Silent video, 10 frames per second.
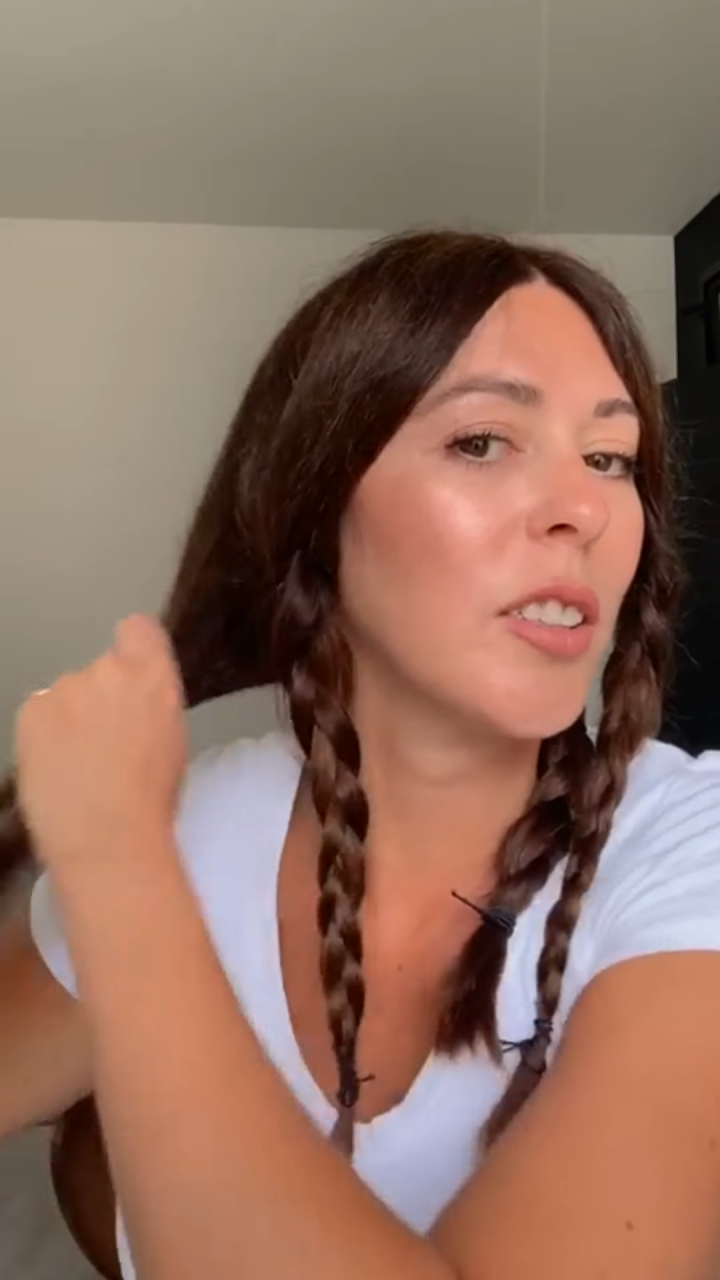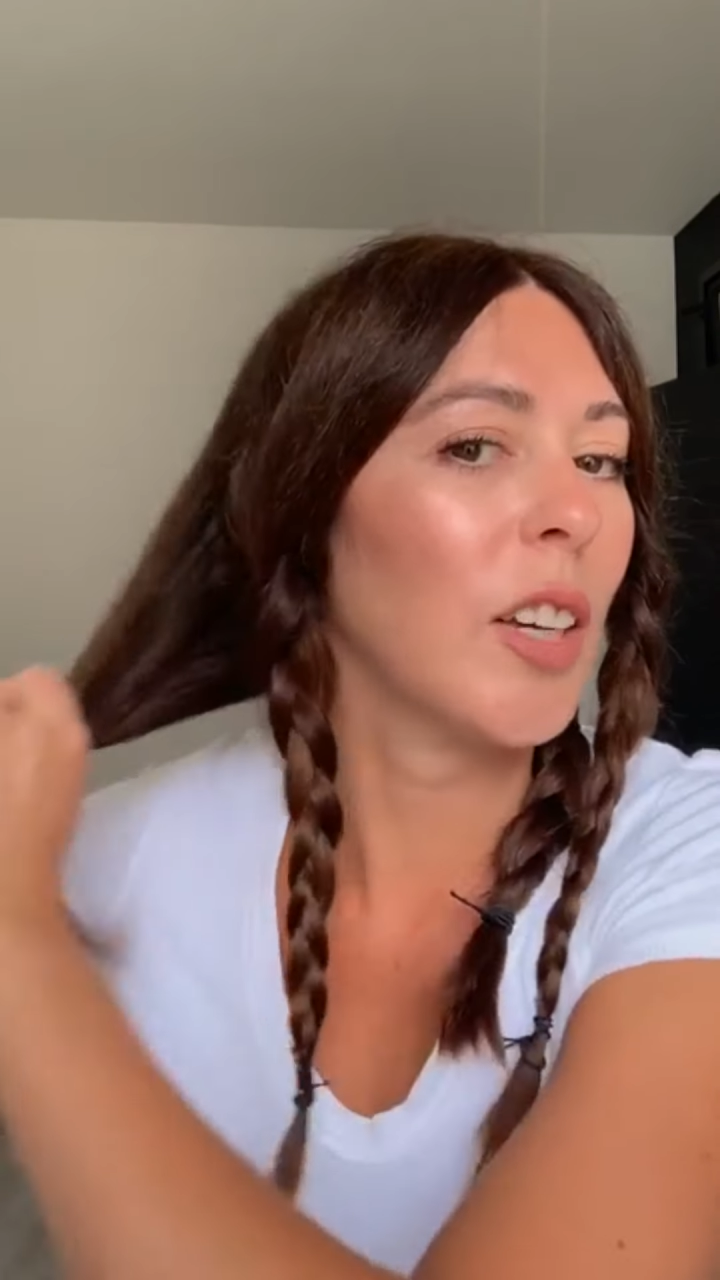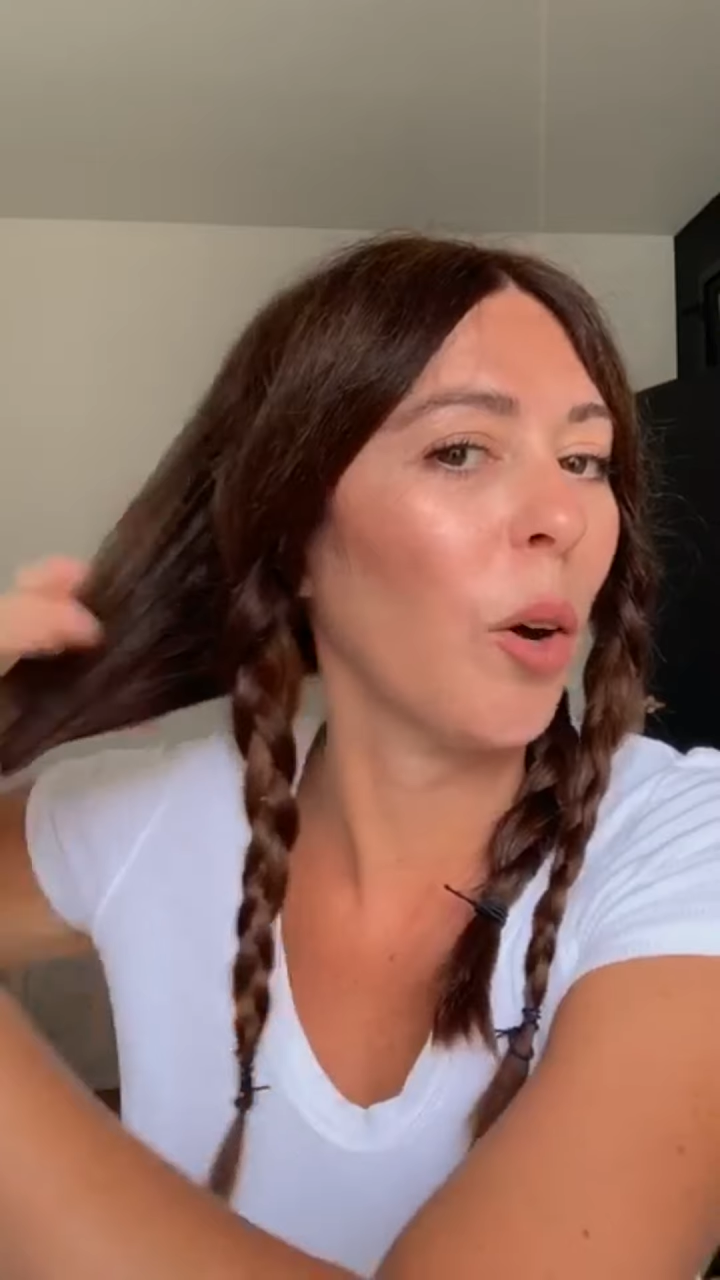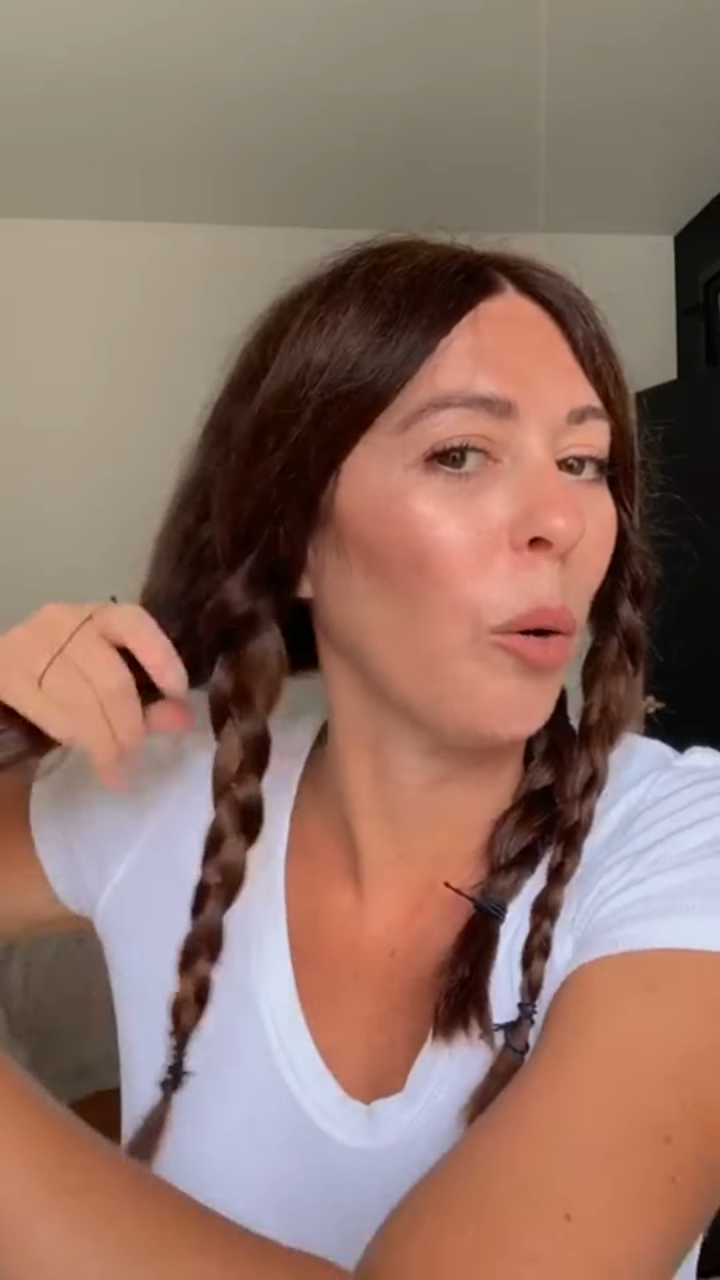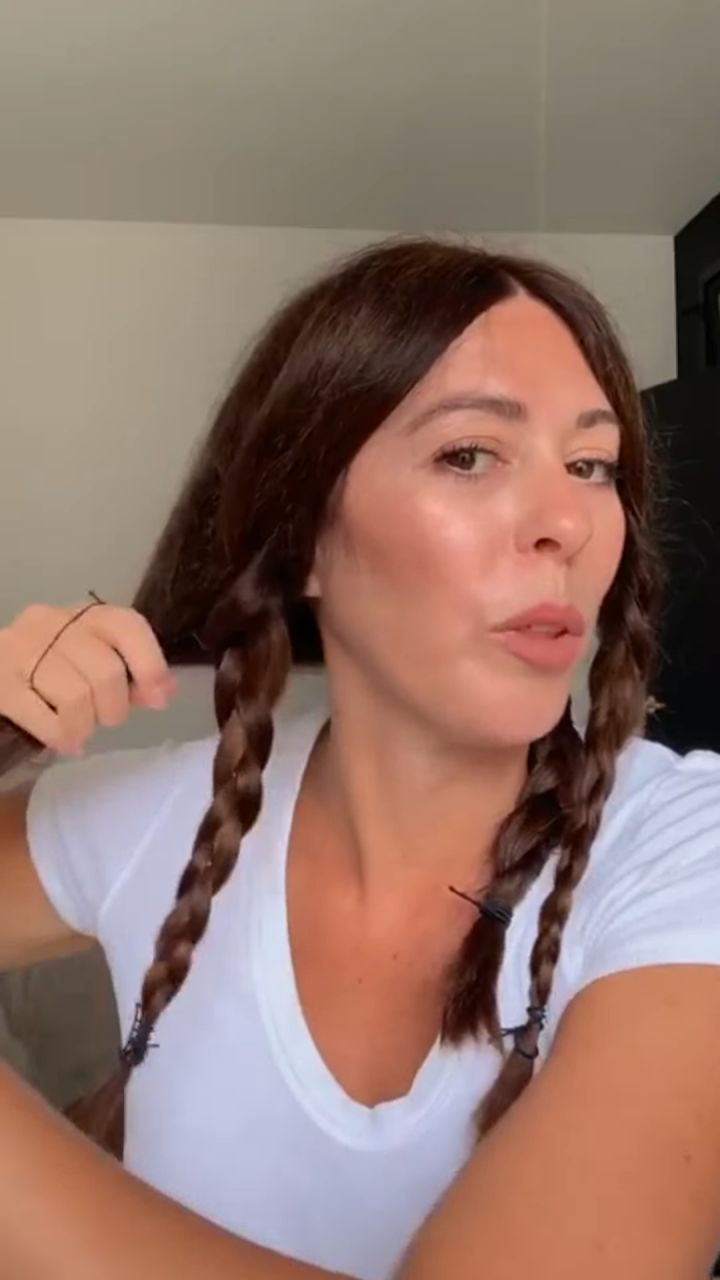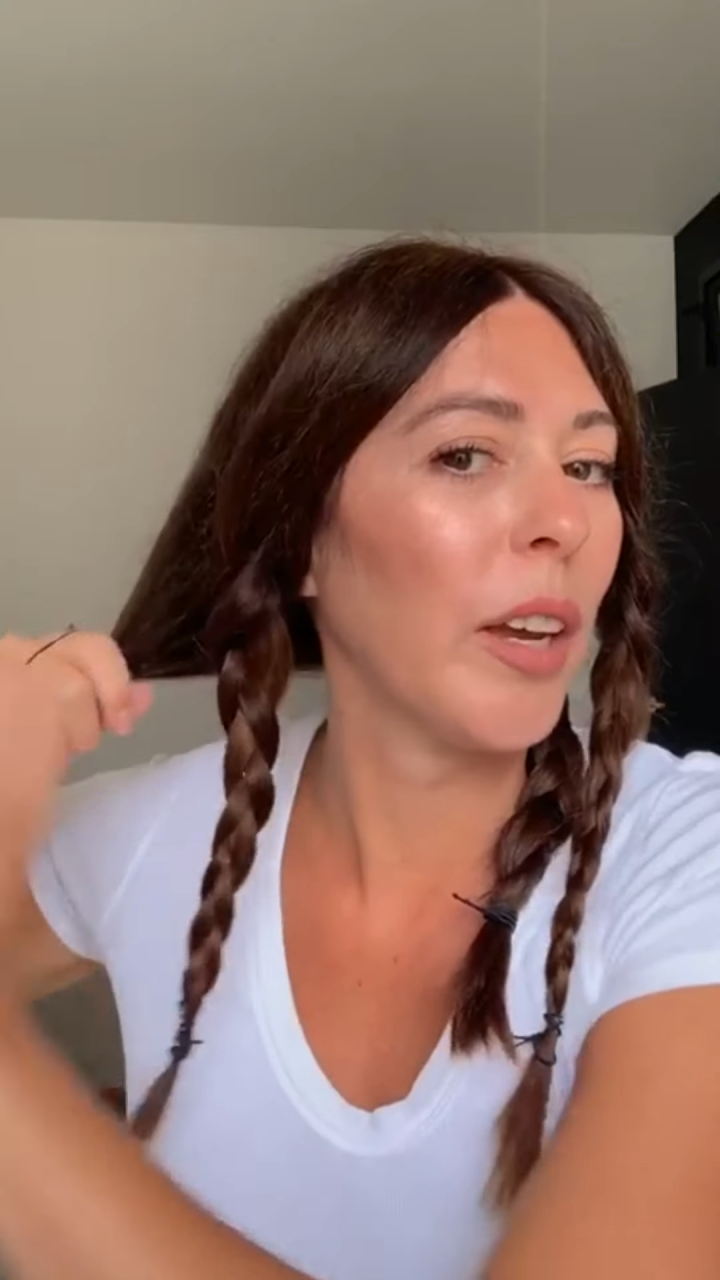take all the